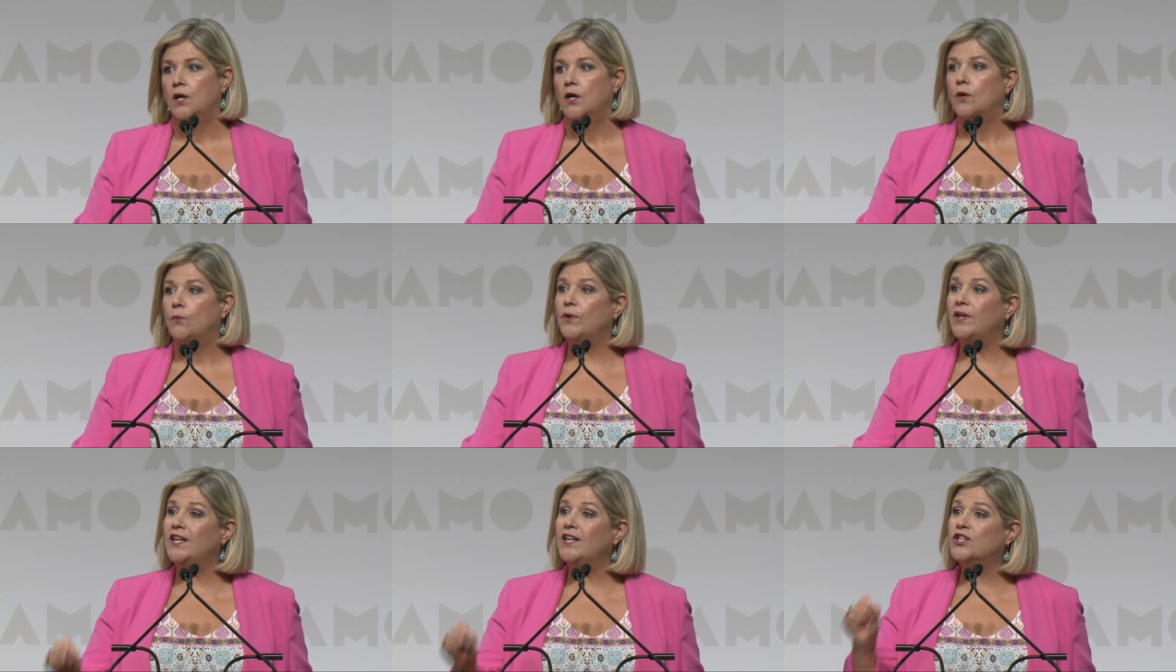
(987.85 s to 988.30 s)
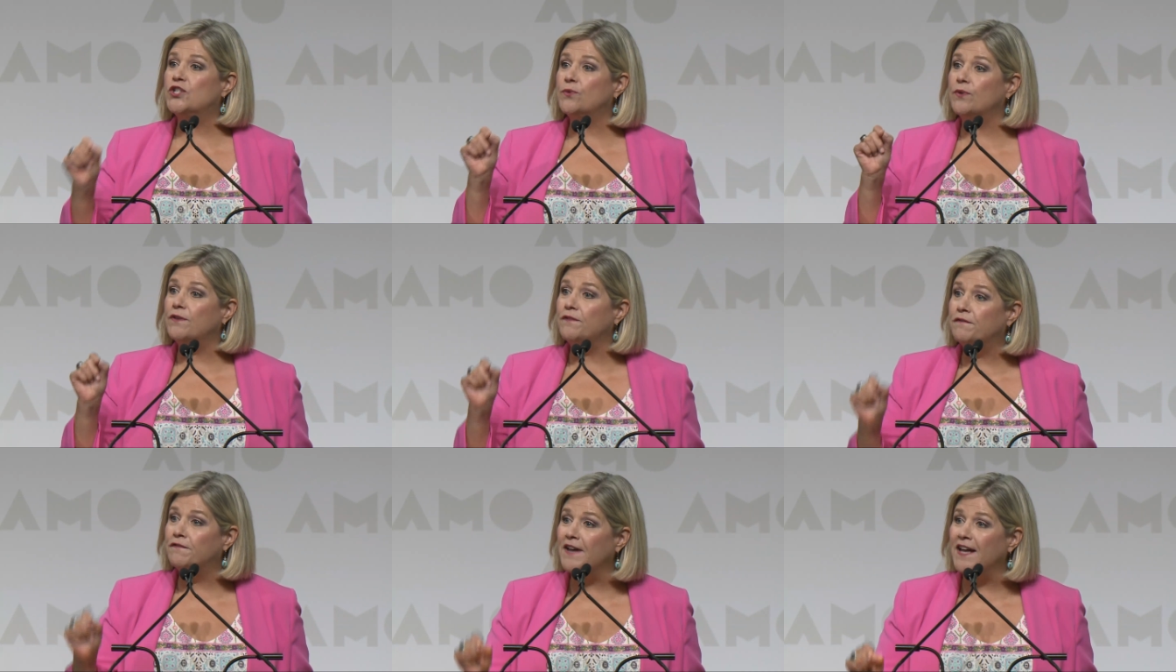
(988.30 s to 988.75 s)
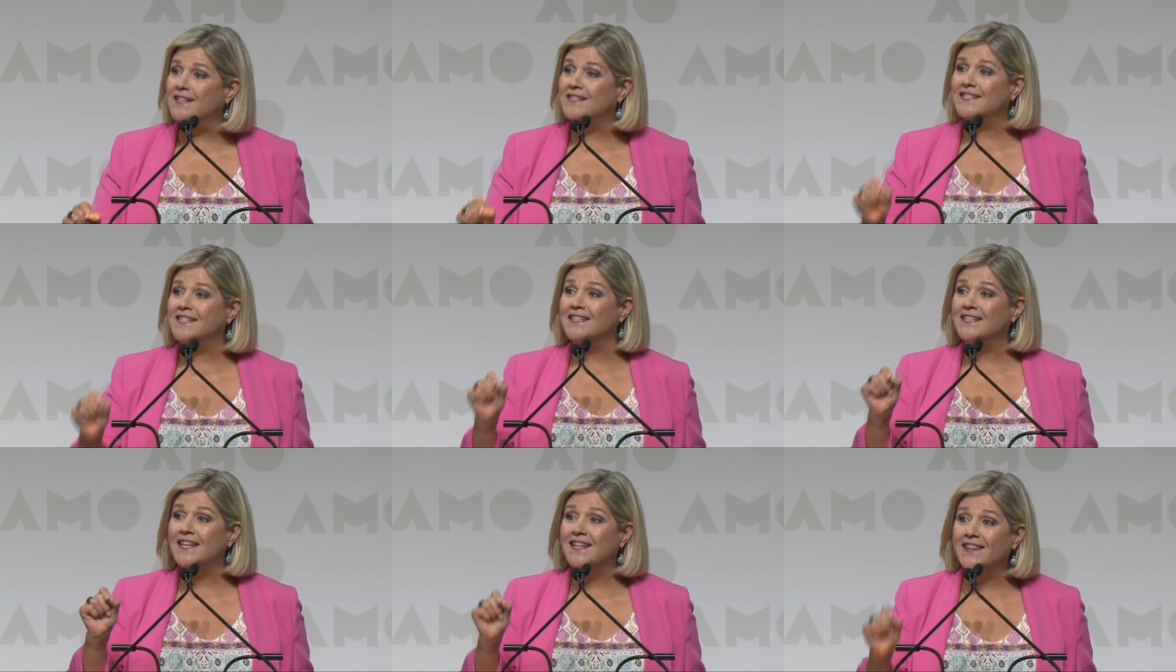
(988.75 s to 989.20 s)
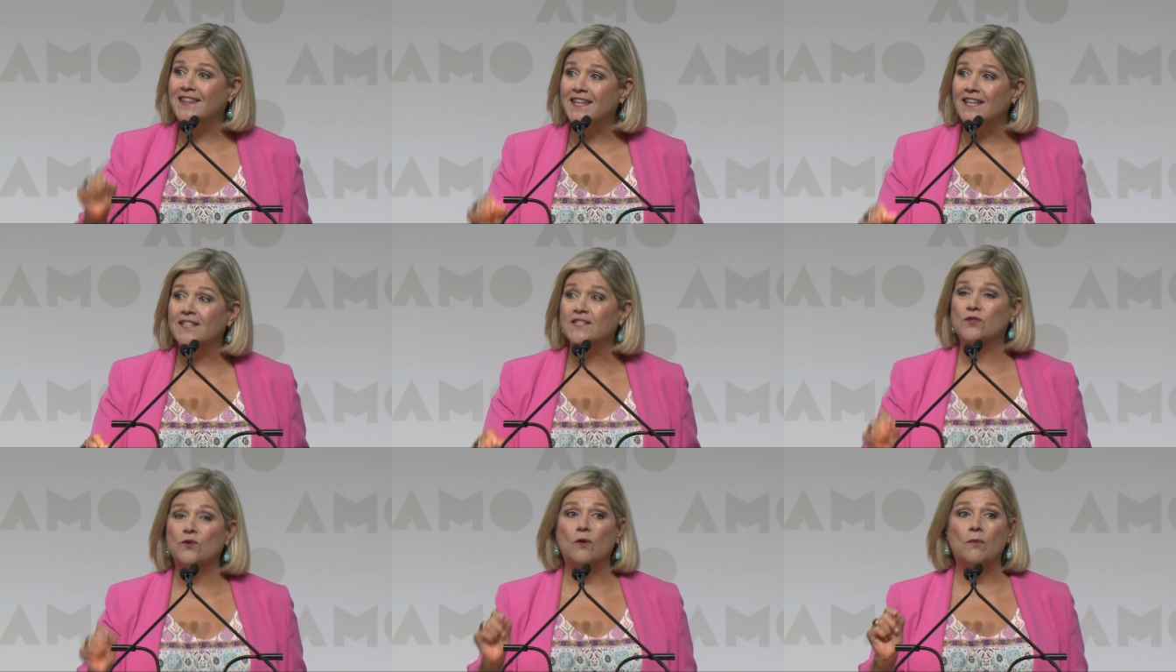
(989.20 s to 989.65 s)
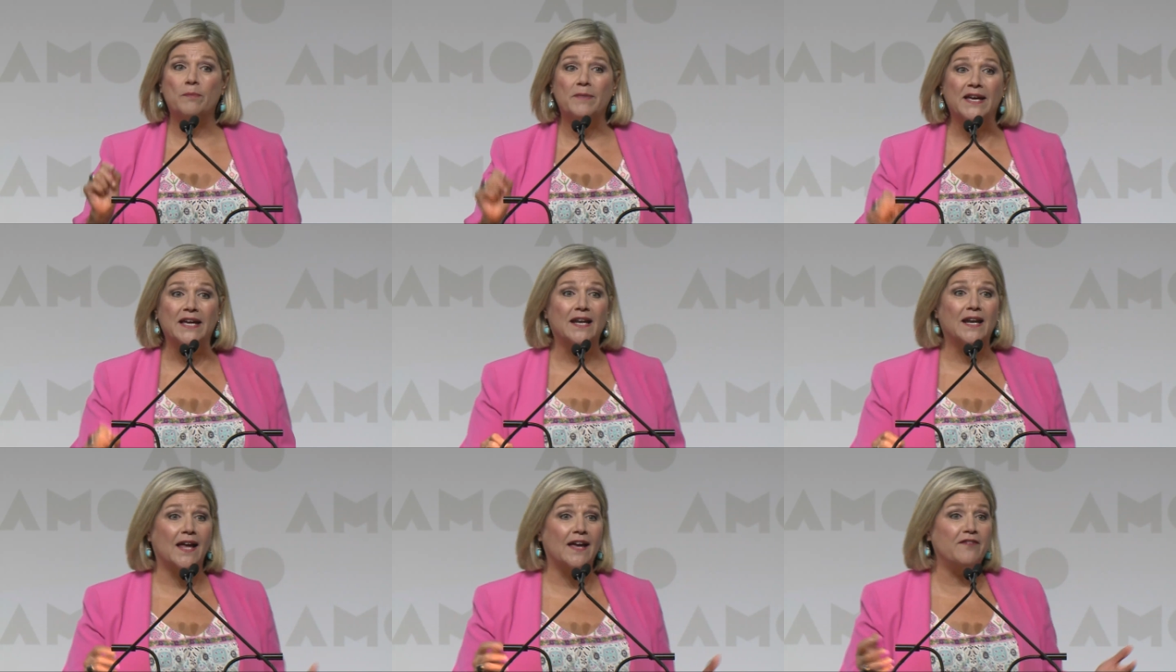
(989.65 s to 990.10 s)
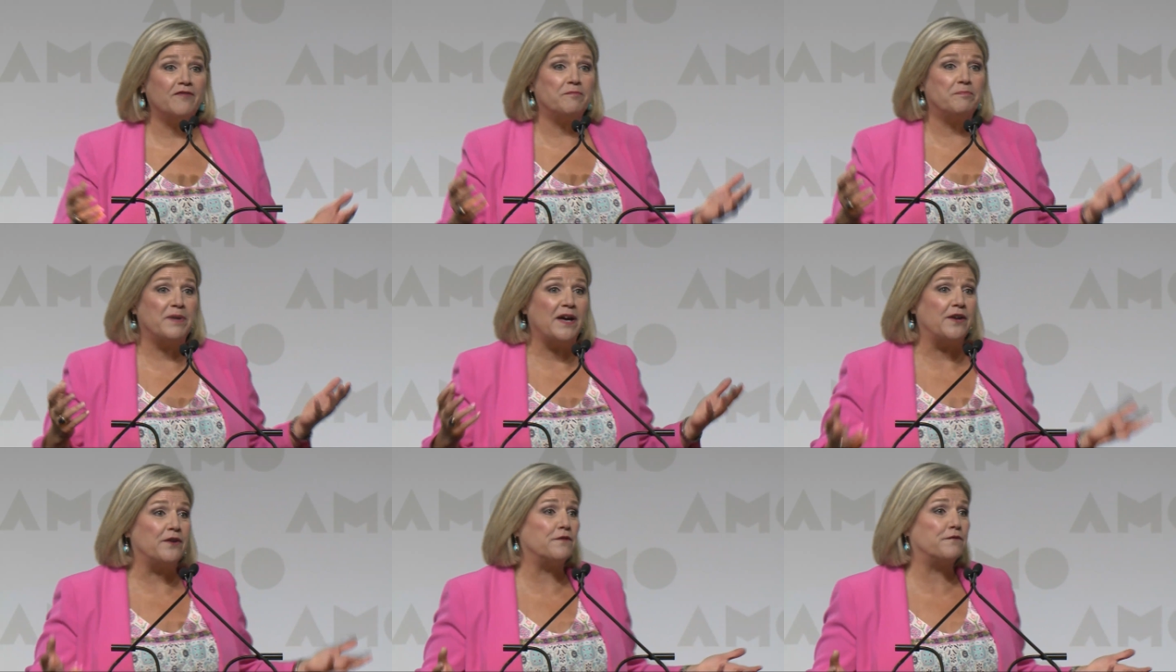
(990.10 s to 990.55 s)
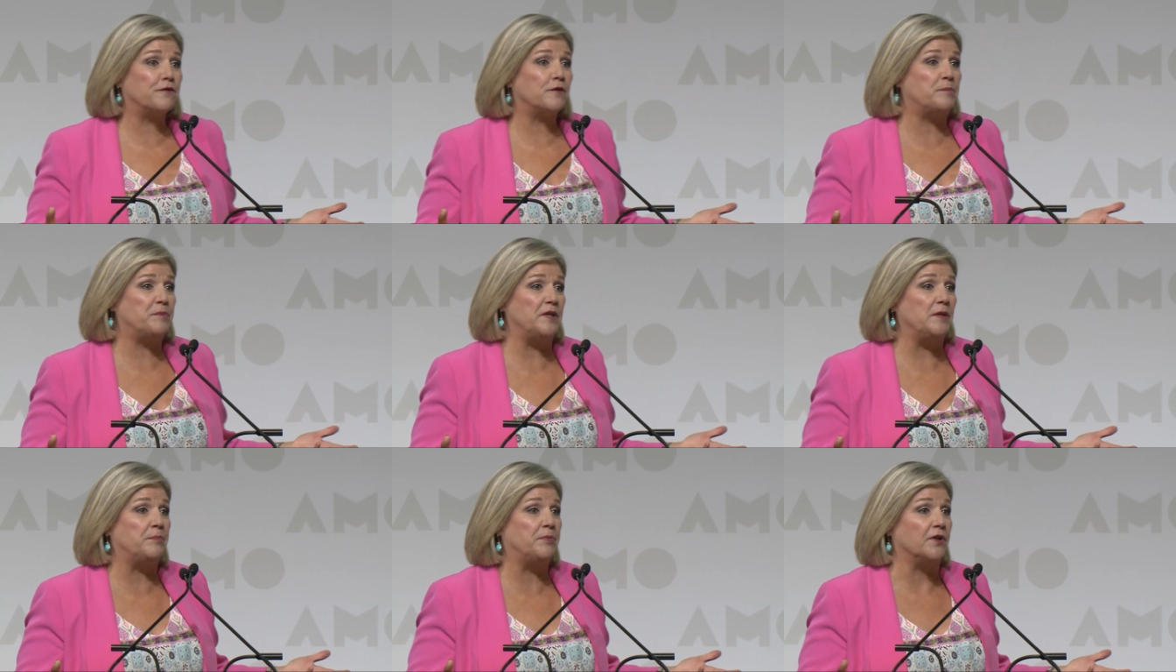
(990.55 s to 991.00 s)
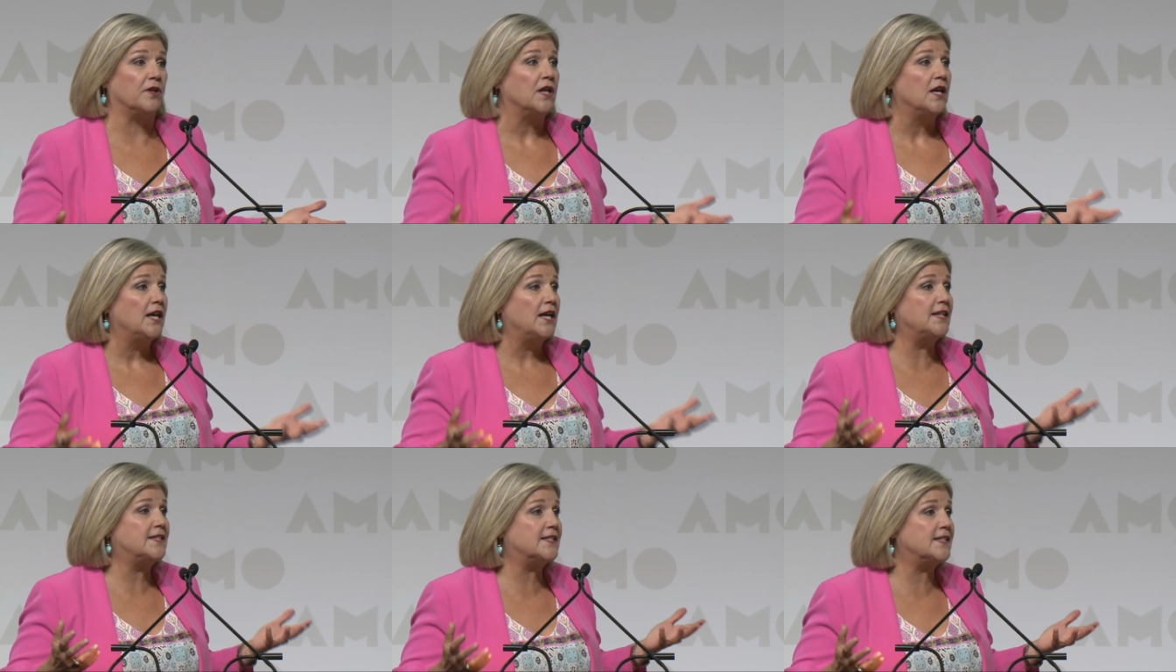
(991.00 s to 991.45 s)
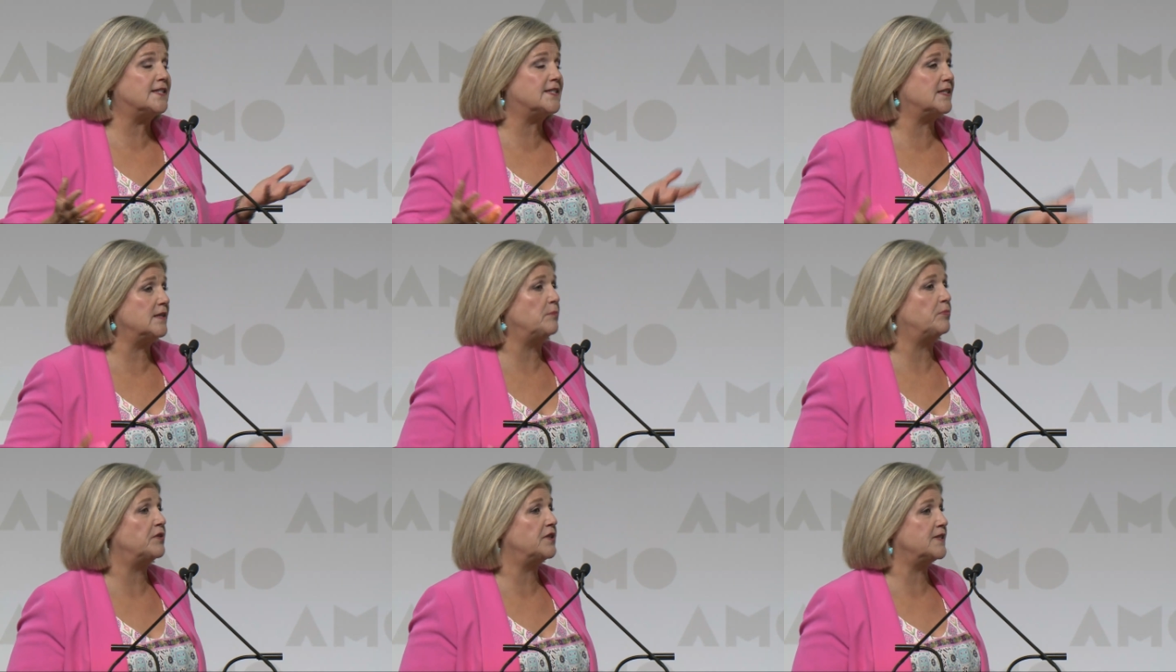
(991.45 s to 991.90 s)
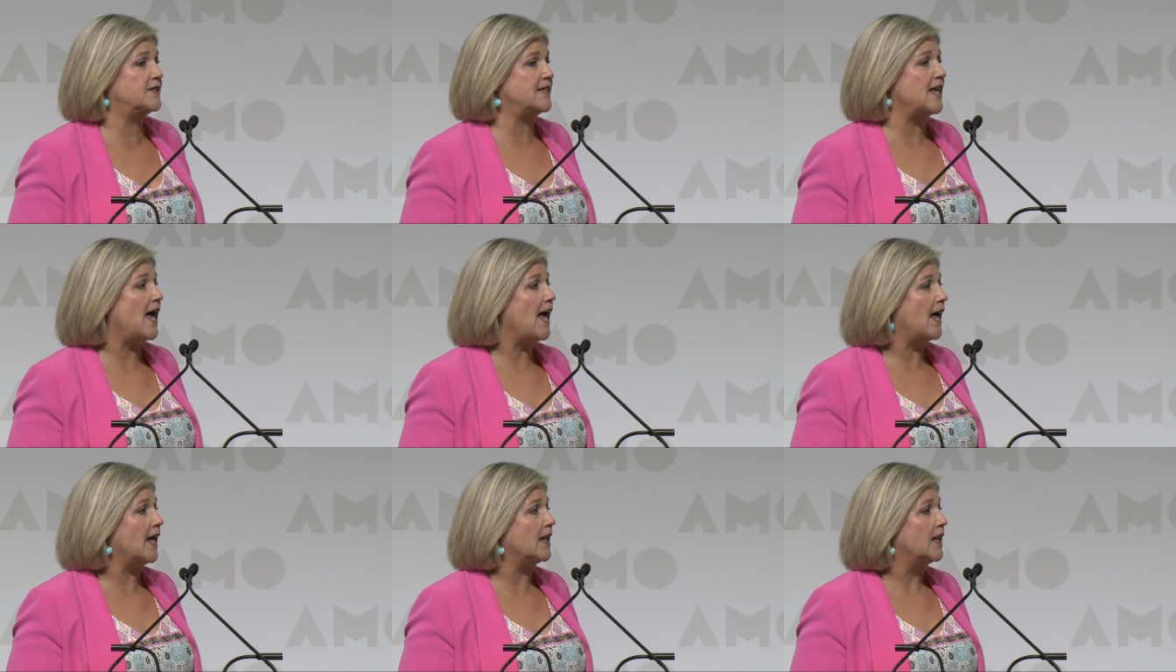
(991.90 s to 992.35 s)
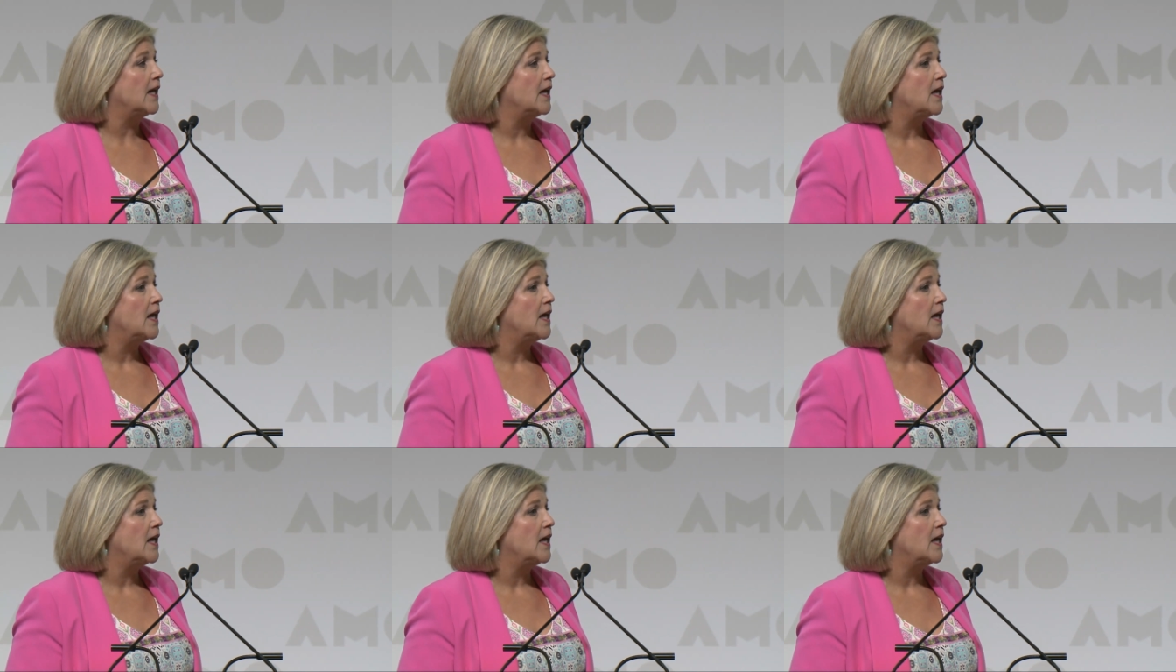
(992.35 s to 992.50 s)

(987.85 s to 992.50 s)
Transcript: We need to invest in the things that will make life better for people. It's as simple as that.